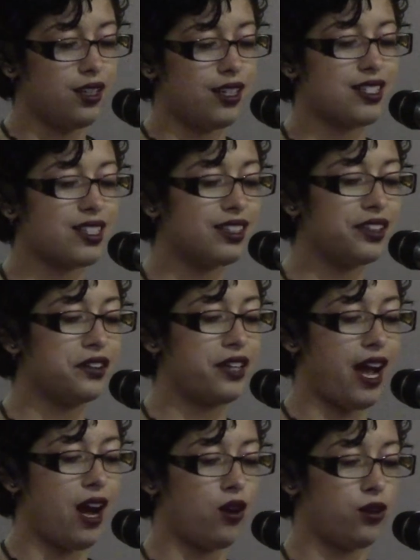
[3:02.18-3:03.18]
It's clear
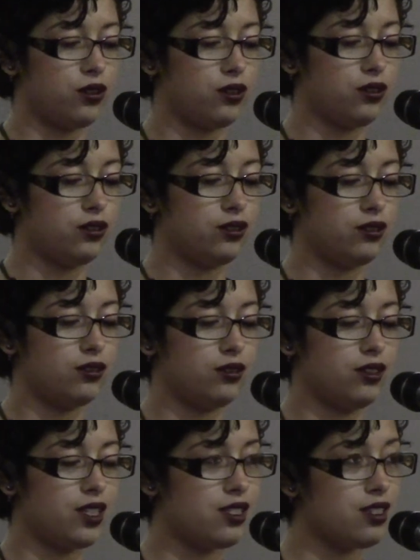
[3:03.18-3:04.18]
now,
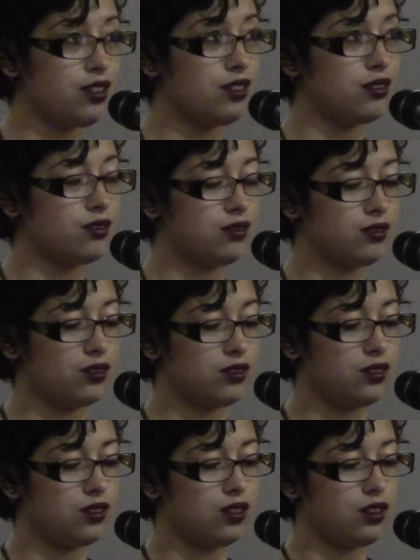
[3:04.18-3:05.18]
is it?
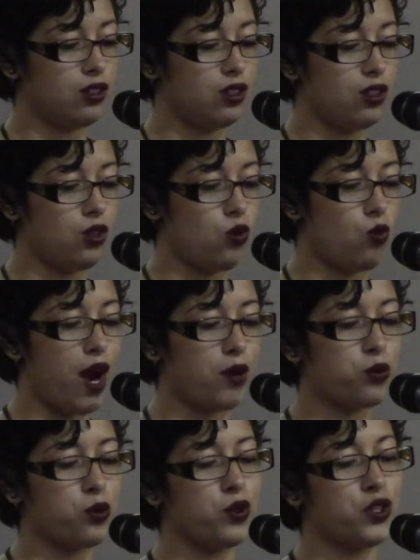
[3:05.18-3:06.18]
Why
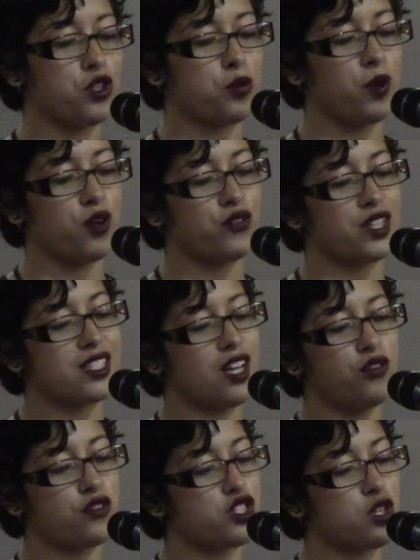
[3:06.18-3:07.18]
ruin your perfect
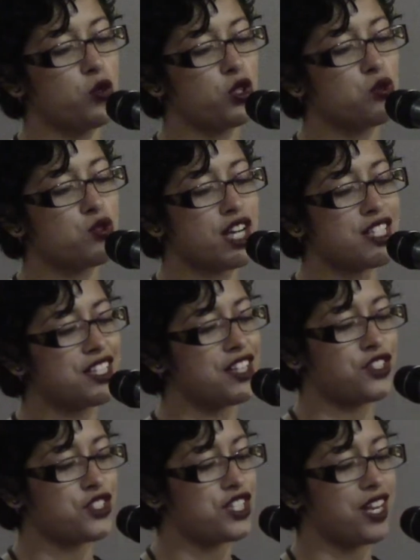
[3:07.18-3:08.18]
self for someone who doesn't
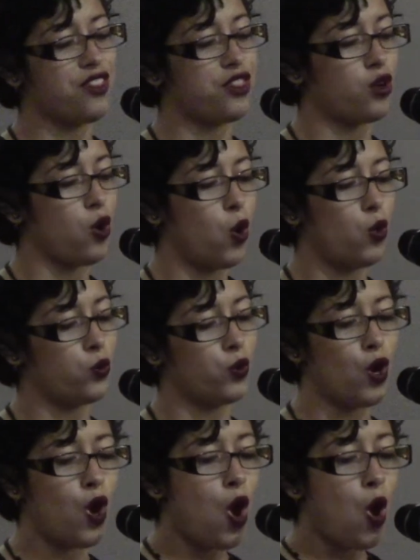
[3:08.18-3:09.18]
understand their
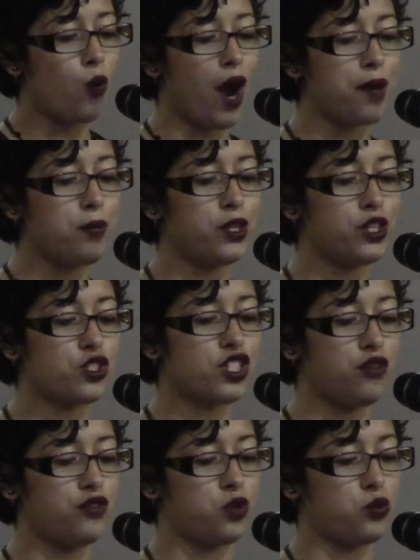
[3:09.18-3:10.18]
own? Why put
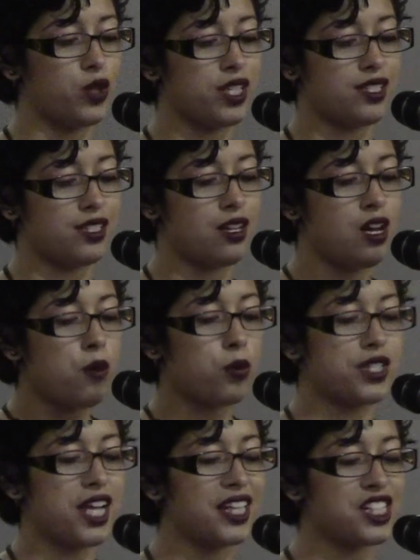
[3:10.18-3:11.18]
yourself at risk?
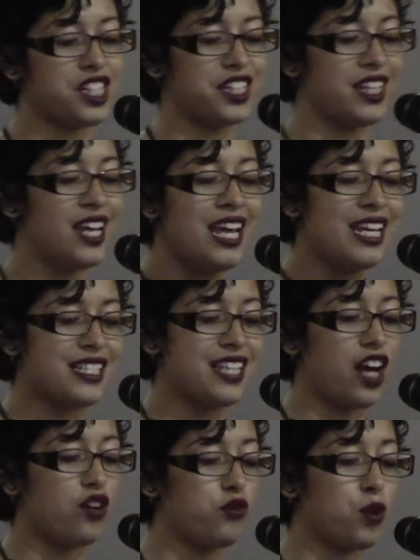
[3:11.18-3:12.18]
Protection is
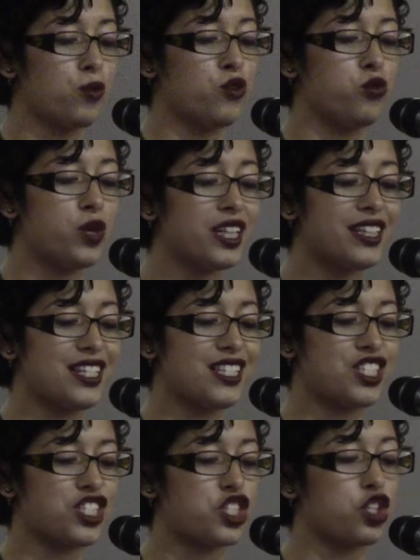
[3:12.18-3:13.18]
not a form of
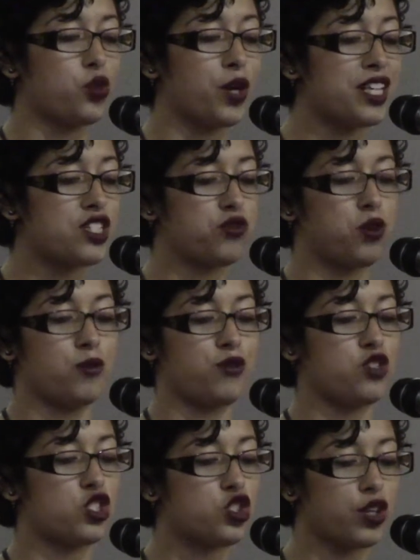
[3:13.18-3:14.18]
weakness, just the greatest form of
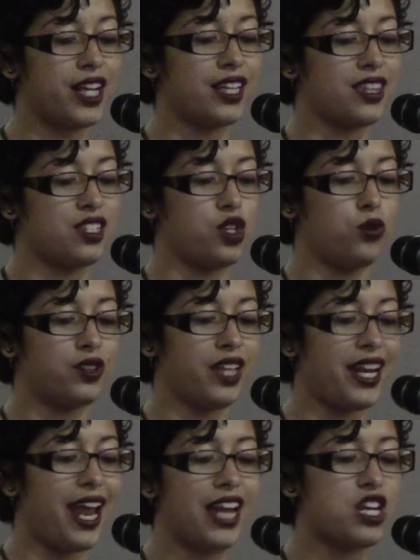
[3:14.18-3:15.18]
strength. Don't
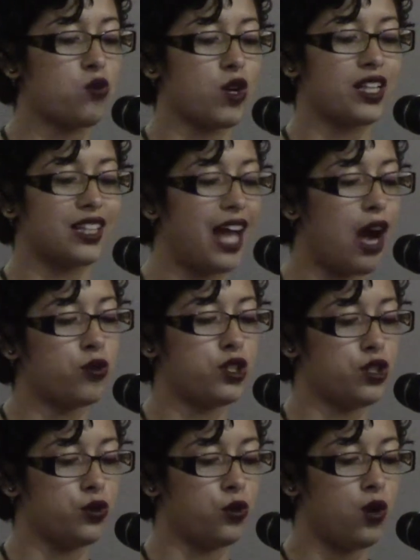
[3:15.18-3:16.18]
let anyone
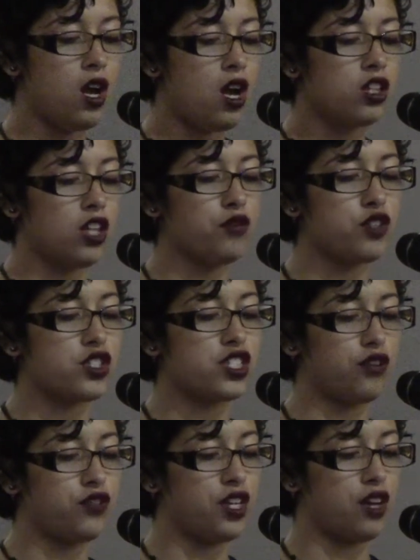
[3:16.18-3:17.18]
cloud you. Love
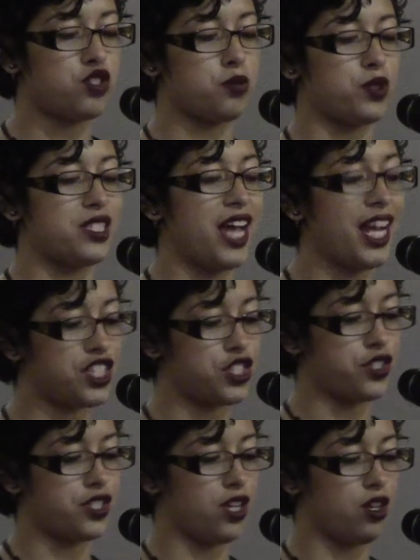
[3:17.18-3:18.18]
yourself enough to protect
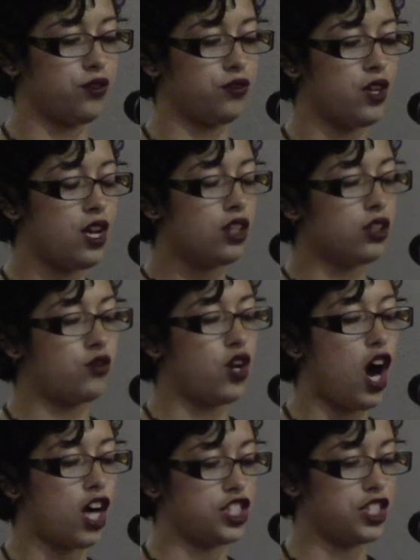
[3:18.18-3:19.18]
yourself. Love
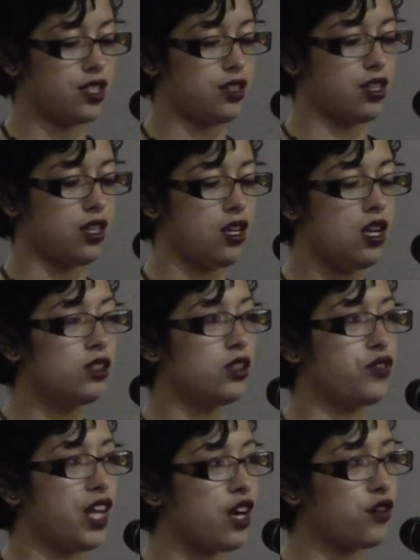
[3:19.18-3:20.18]
cautiously,
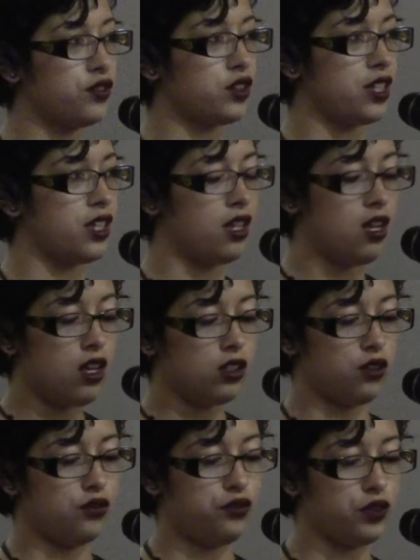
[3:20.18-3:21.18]
love carefully,
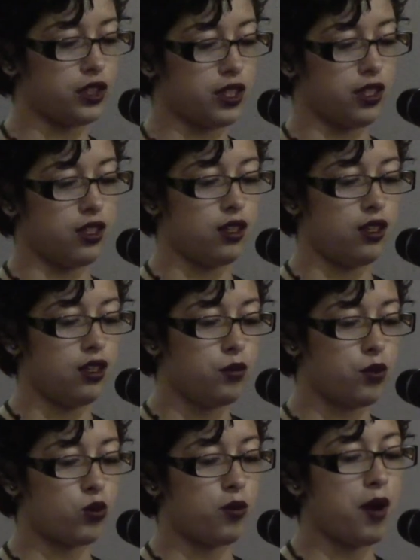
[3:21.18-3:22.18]
love fully.
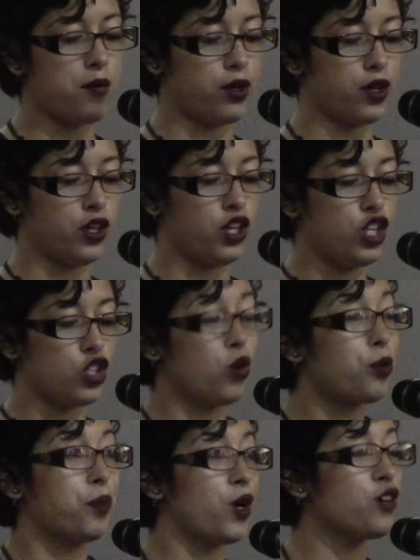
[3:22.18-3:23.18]
But remember,
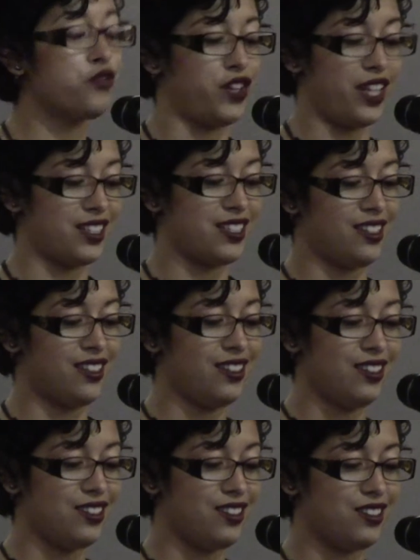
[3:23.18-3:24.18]
you're perfect.
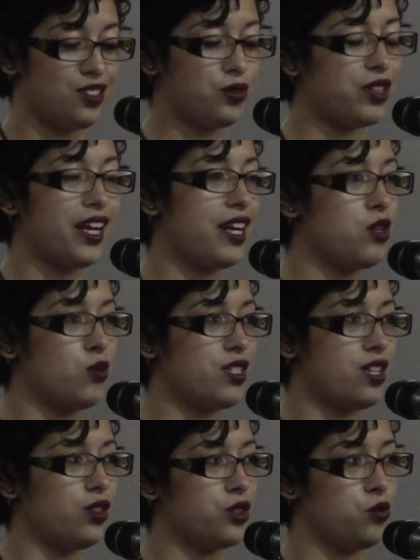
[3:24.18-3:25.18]
Don't let anyone
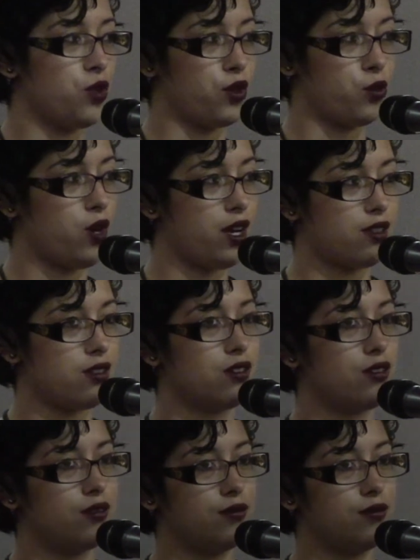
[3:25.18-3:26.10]
tell you otherwise.